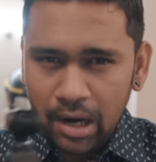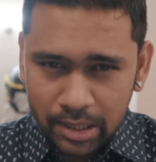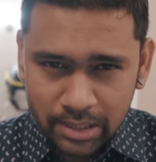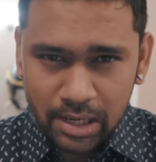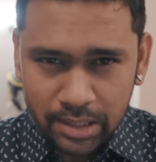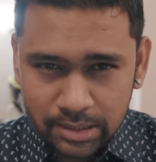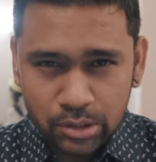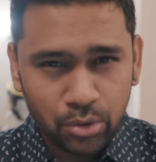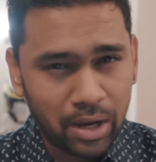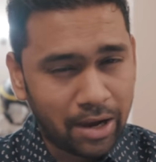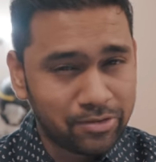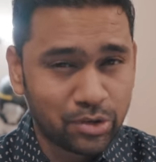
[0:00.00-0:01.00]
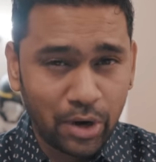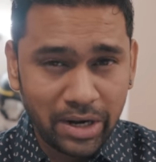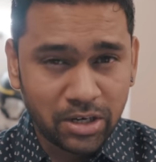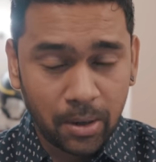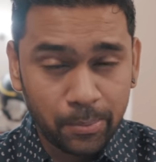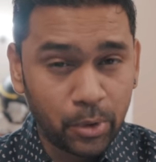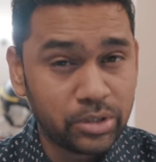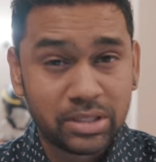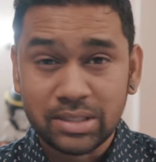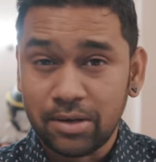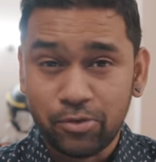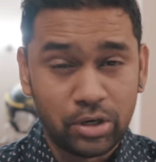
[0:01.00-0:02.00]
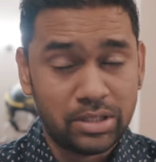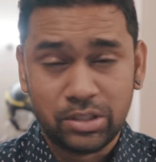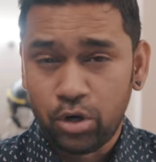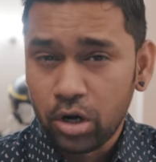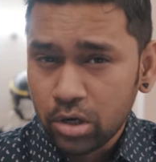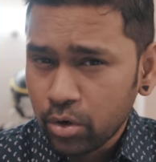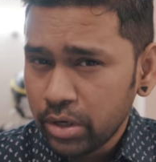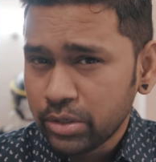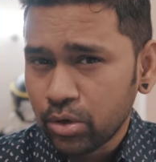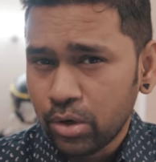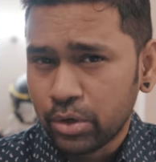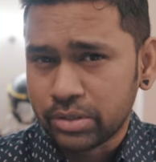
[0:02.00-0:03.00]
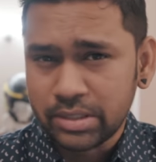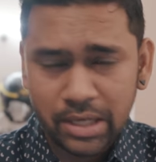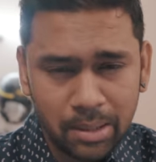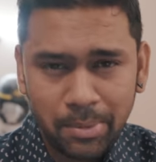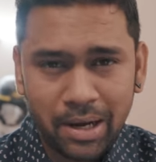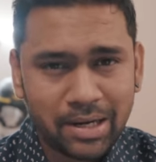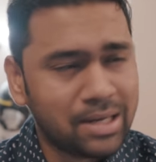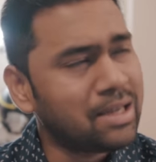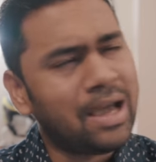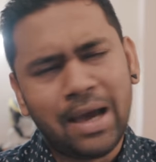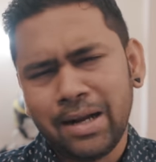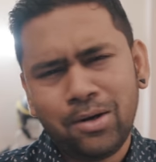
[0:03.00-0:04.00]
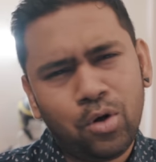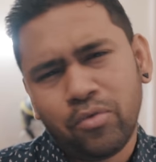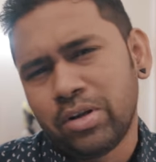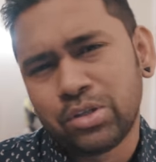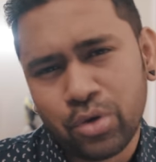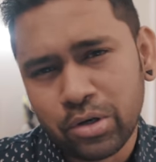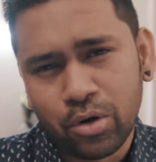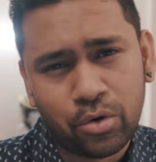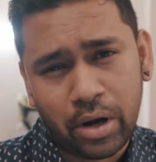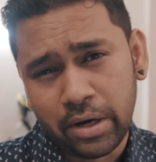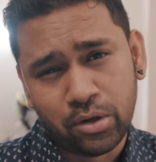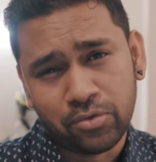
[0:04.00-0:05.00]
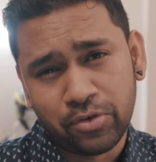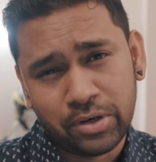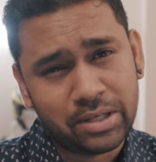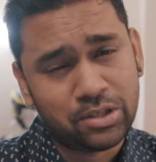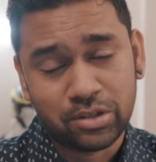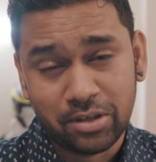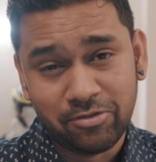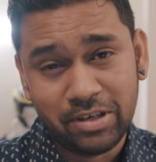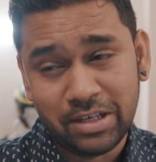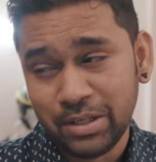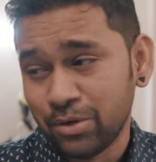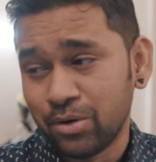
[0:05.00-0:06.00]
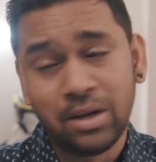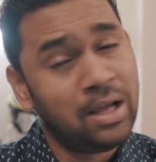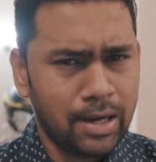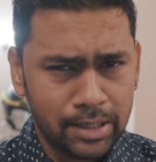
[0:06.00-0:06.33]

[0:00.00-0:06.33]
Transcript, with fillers: until unless you have the right composition, the footage is not going to look cinematic and no one is going to look at your footage or the video.